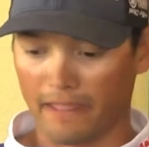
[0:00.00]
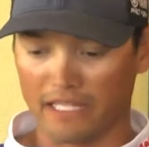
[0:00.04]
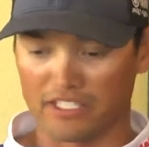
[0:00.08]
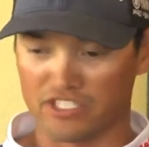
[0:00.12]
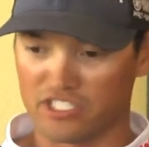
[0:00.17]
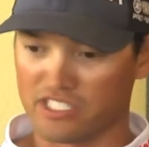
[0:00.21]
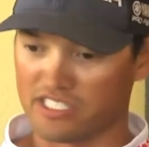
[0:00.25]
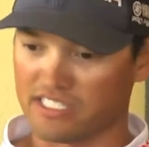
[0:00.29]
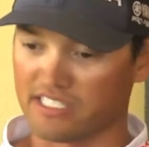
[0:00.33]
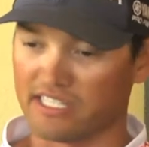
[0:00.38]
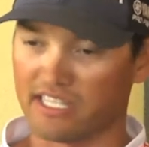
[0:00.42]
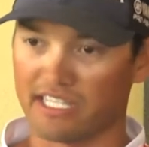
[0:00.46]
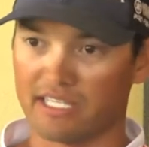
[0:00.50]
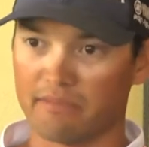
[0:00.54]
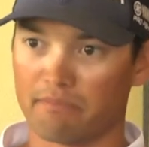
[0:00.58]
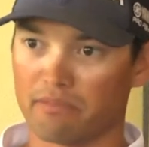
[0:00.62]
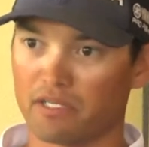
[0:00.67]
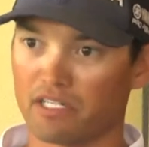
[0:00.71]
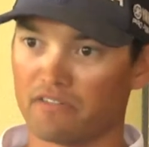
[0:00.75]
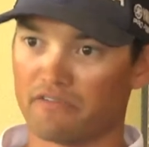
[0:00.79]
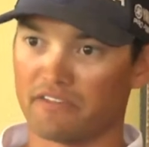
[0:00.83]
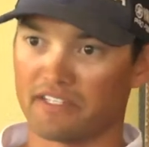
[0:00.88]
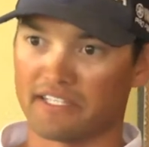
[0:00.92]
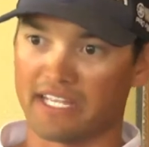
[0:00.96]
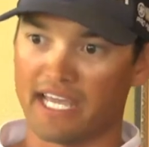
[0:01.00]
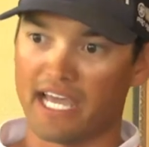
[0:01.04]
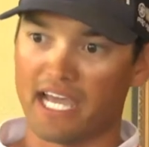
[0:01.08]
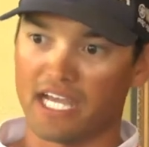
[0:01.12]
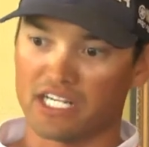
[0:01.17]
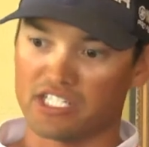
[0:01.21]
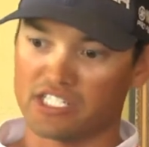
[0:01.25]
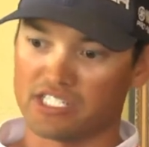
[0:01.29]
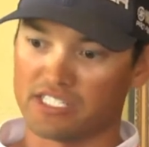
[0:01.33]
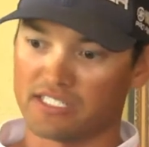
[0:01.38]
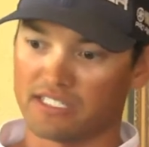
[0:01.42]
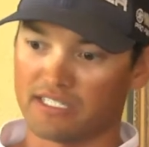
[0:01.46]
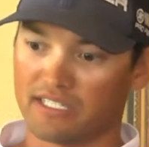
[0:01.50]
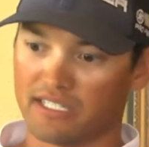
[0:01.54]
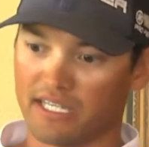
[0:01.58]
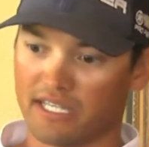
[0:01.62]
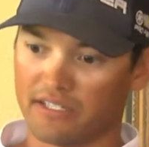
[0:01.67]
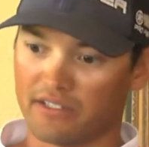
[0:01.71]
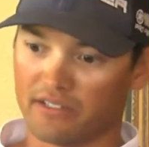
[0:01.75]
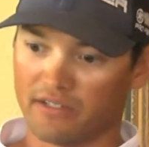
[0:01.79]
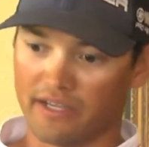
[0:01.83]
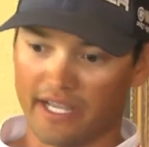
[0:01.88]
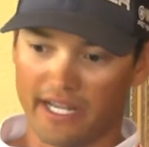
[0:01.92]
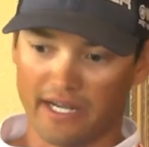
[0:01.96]
Just the perfect action.
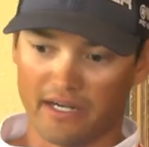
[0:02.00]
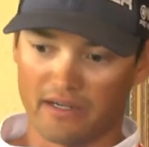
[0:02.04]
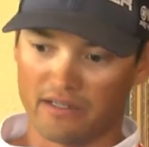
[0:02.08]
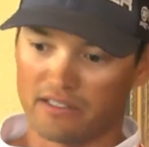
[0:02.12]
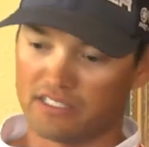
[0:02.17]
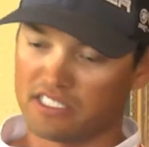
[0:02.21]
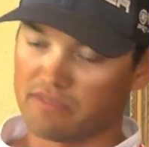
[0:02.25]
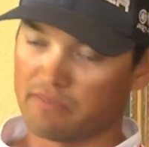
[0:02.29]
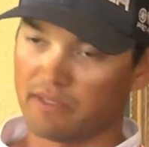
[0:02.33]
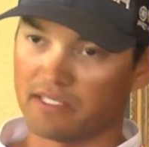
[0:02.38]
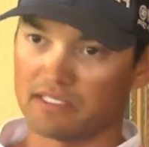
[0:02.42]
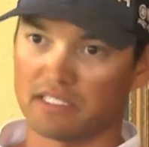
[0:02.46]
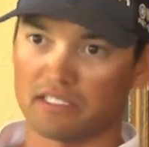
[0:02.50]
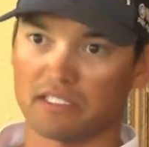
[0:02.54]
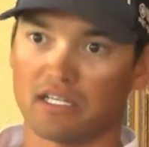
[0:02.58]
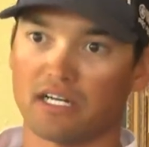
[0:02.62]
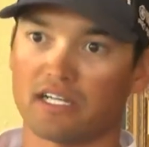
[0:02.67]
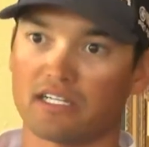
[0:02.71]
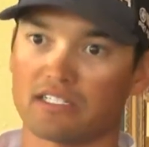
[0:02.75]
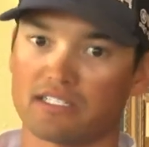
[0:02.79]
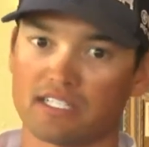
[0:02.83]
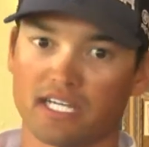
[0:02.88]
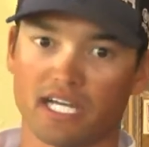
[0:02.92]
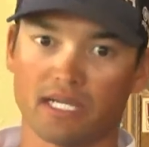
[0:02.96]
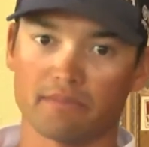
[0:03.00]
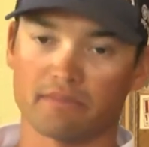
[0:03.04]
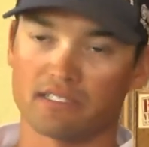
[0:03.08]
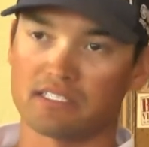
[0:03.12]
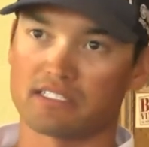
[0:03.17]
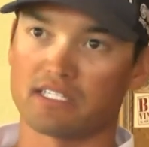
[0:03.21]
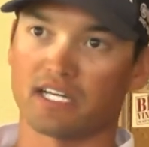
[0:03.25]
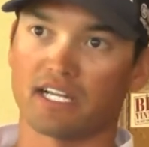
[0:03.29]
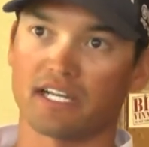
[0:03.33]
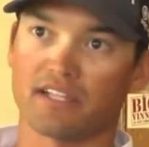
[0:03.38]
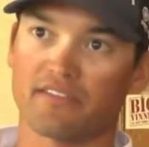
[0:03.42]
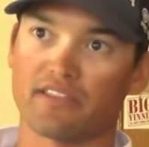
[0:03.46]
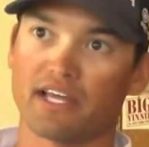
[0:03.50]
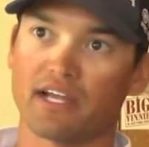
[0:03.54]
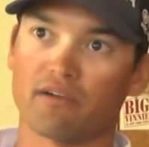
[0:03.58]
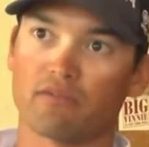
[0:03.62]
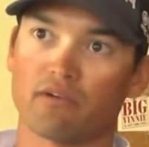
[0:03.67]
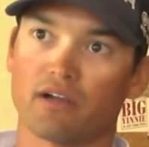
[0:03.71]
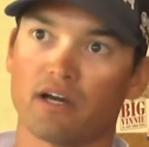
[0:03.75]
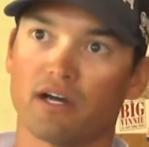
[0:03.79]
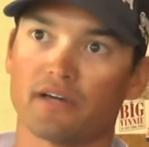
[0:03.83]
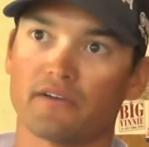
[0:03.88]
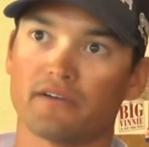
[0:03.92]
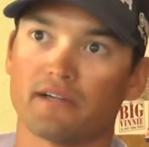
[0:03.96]
I know Aaron has spent a lot of time designing that
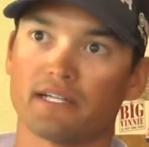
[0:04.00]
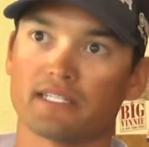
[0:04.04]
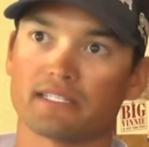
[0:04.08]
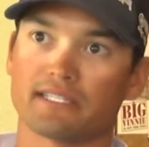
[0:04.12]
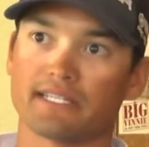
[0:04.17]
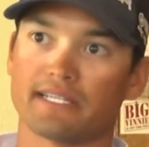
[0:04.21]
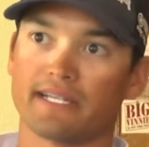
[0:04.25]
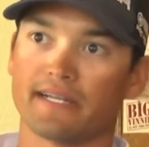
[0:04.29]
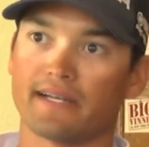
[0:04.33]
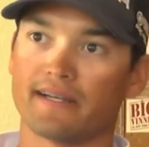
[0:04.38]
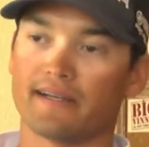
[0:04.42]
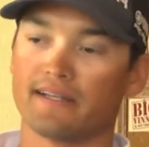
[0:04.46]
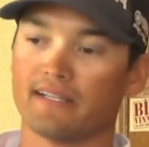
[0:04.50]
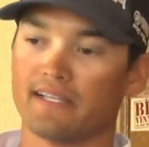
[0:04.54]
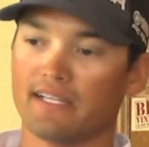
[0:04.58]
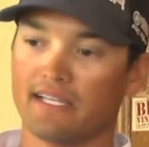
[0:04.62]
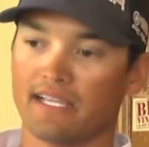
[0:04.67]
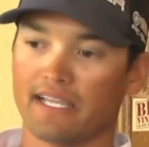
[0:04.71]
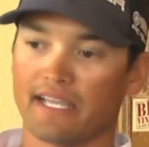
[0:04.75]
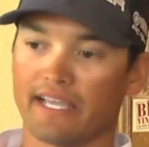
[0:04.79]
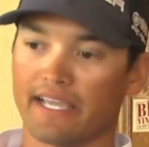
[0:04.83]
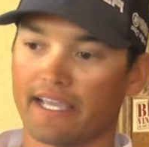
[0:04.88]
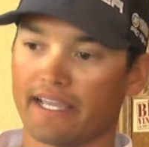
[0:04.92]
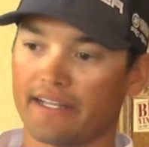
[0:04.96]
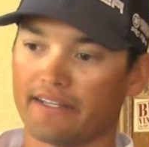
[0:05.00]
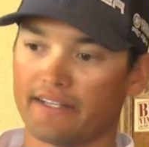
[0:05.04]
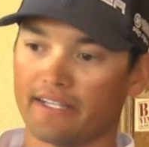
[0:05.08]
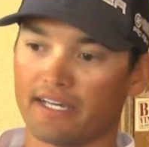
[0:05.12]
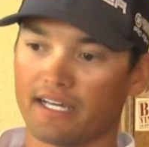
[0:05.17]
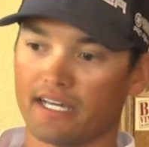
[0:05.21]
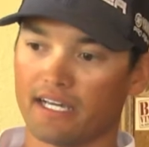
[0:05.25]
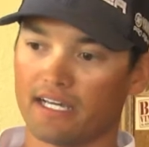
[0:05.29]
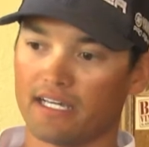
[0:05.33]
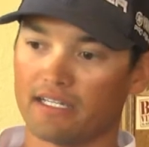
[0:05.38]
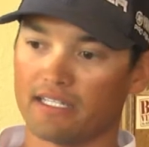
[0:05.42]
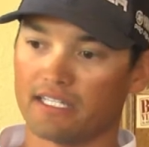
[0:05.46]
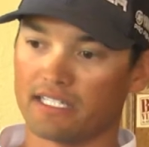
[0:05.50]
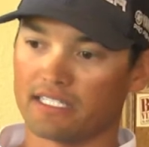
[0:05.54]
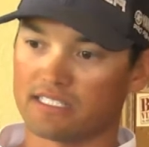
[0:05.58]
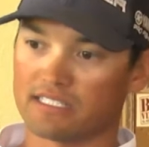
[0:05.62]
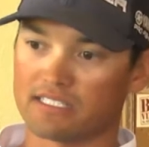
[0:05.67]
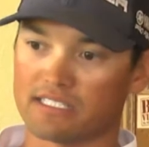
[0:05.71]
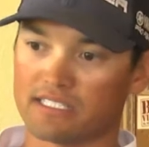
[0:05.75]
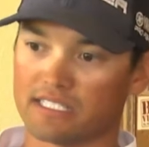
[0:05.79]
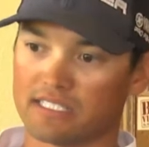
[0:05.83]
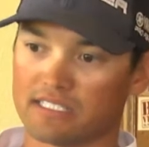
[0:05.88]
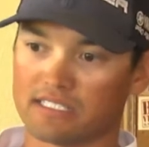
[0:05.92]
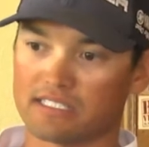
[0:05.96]
rod right there, and
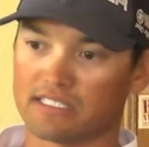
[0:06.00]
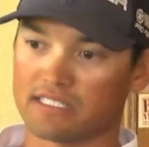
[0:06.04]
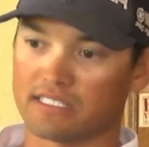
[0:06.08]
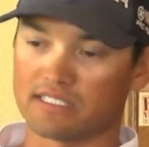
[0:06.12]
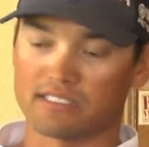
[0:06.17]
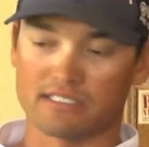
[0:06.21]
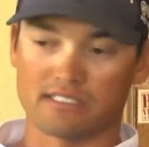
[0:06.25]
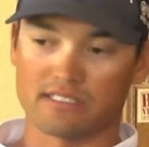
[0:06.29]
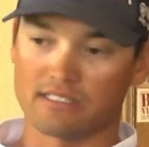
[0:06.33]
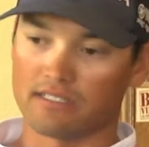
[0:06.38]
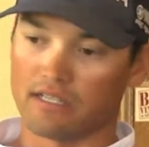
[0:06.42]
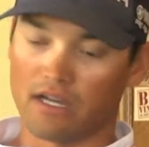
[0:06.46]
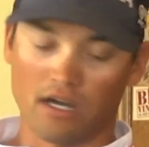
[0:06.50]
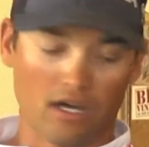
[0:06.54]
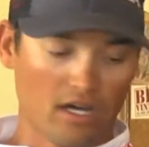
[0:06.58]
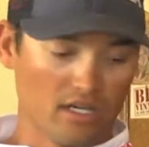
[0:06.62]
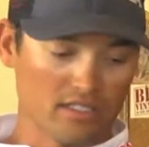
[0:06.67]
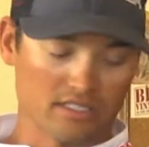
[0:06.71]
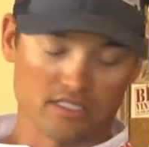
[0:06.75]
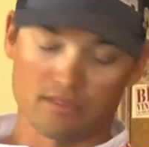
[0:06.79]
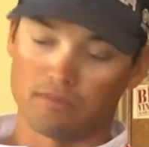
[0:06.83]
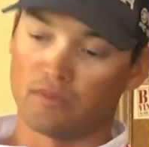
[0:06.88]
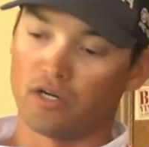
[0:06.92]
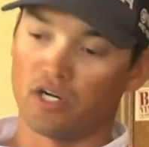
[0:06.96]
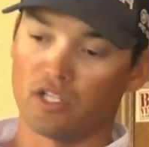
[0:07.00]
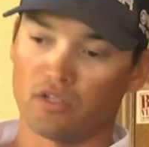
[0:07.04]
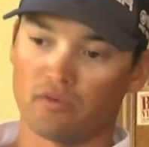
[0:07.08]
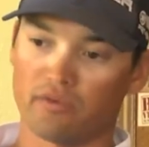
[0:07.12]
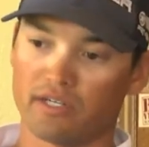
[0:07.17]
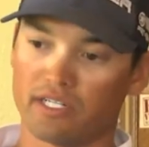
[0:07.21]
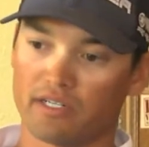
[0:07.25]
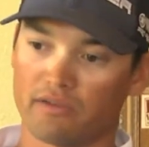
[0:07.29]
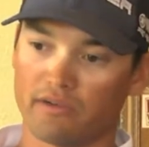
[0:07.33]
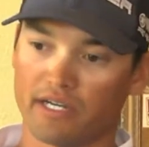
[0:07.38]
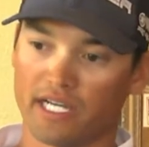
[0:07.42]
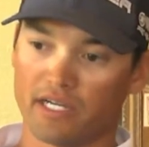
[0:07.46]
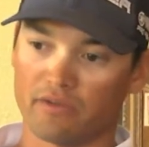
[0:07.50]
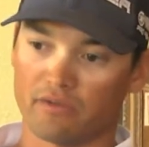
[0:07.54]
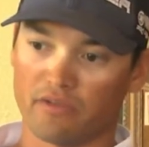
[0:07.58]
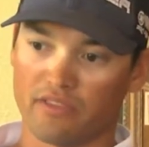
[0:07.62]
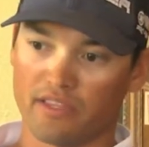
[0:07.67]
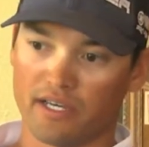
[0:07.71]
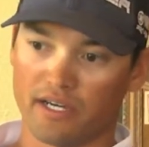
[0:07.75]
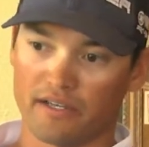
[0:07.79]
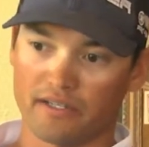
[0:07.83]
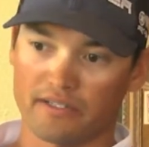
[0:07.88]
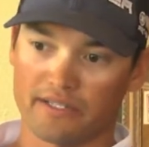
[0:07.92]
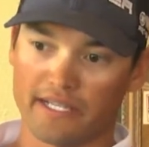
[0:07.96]
it's awesome all the way around,
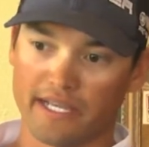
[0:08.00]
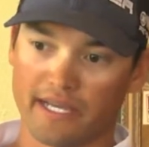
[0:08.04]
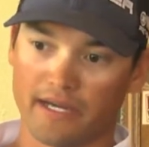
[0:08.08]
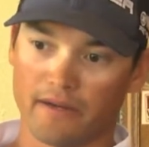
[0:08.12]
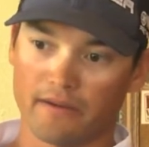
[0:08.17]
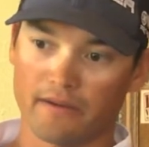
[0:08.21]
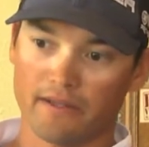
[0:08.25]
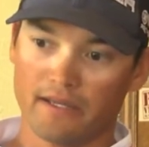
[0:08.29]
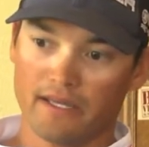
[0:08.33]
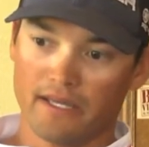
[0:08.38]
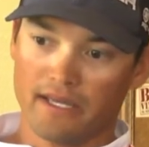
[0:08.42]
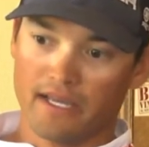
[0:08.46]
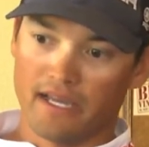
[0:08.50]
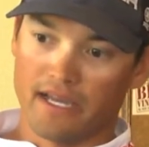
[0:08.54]
without a doubt.